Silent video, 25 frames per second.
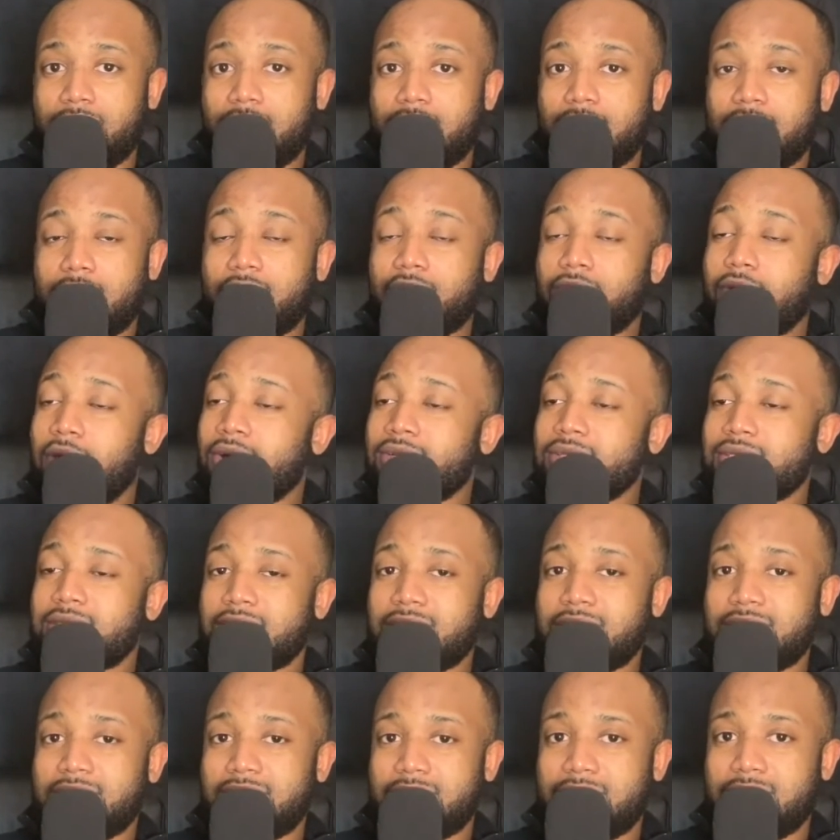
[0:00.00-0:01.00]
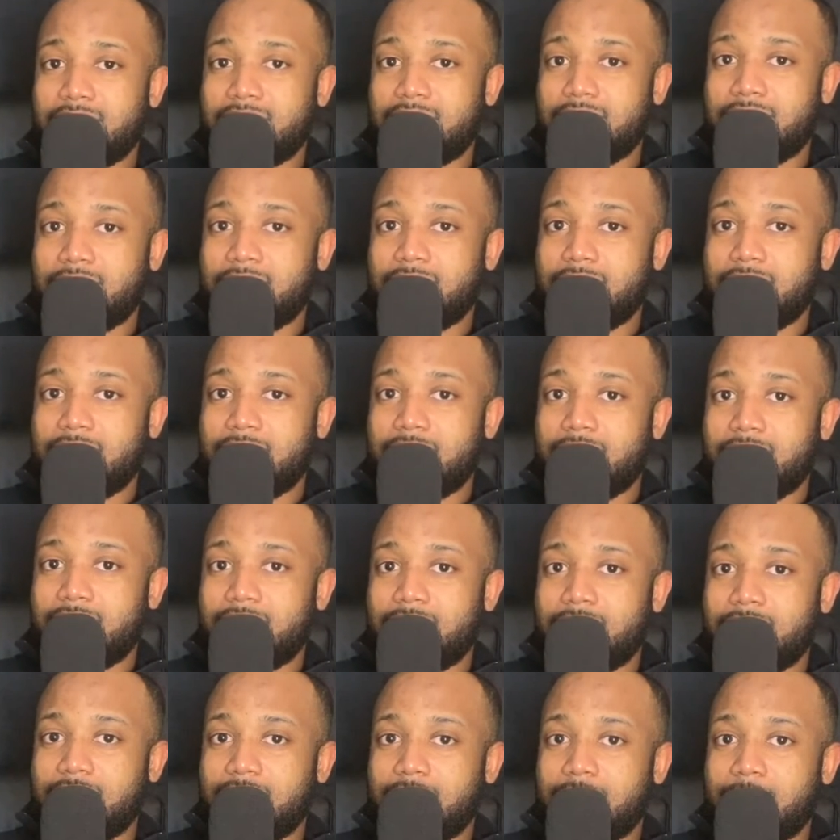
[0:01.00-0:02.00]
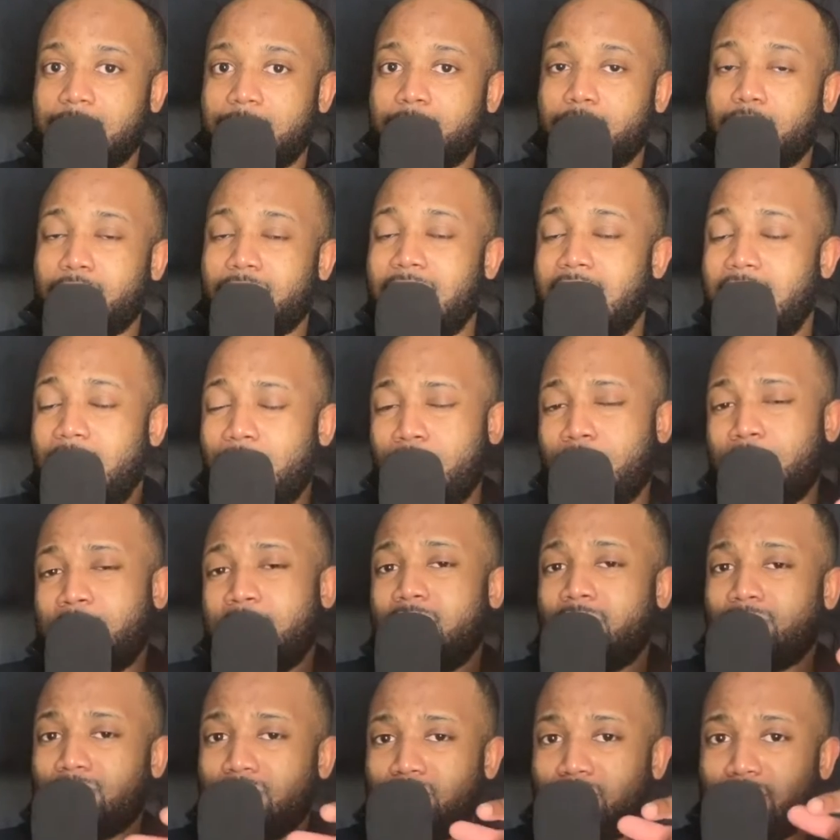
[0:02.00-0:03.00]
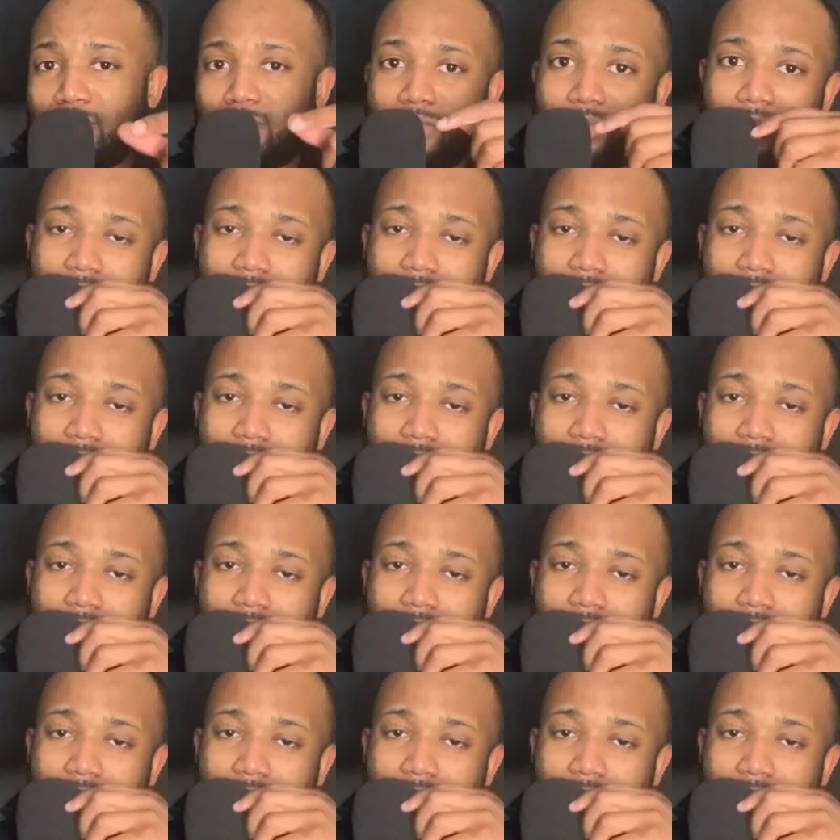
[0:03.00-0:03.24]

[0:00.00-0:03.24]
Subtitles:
Granted, but how about you?